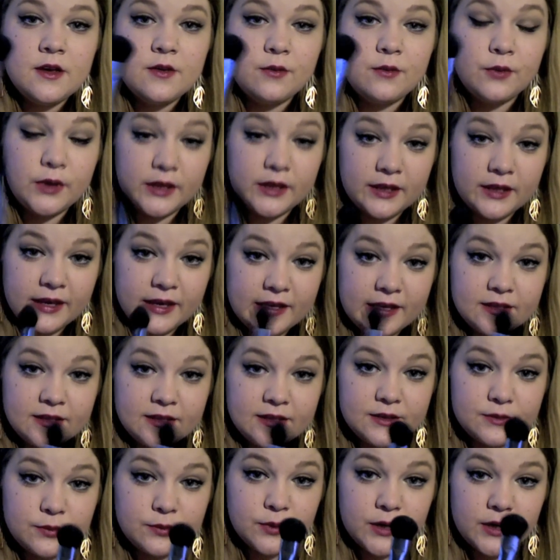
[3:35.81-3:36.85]
Really like
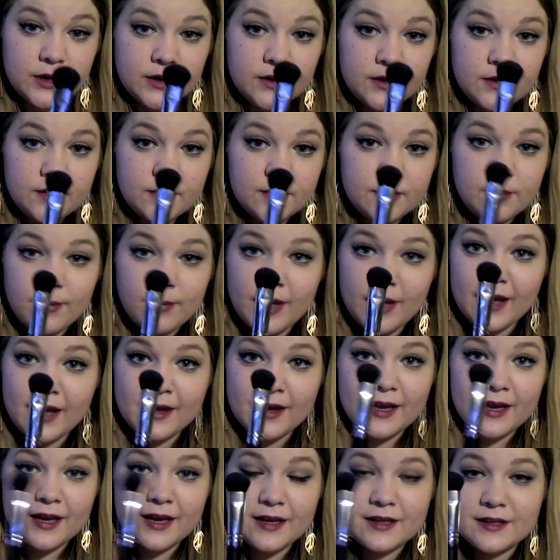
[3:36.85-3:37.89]
this one. MAC
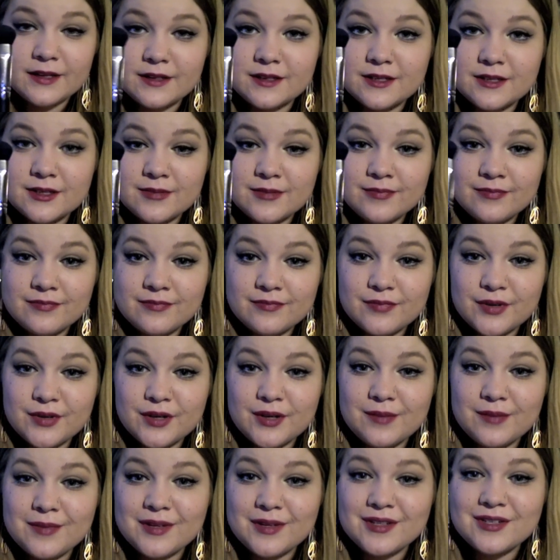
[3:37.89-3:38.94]
has
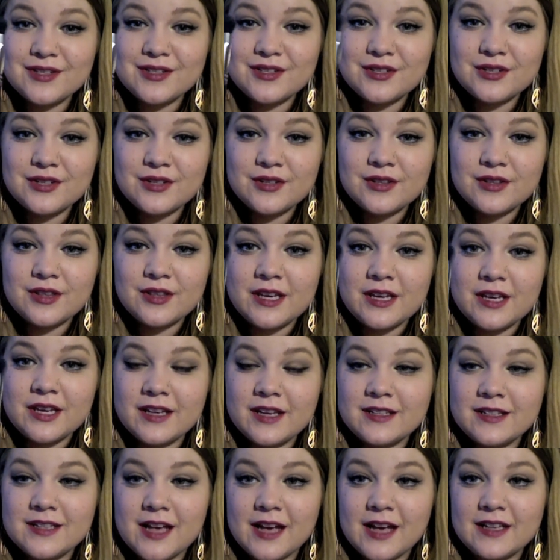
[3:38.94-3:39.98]
pretty much the
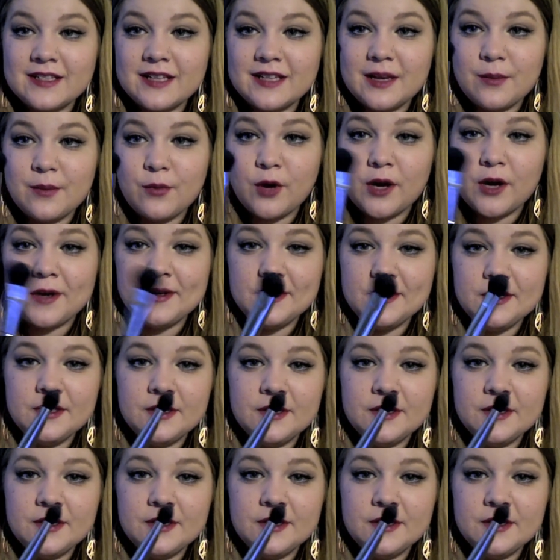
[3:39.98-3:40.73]
exact same one.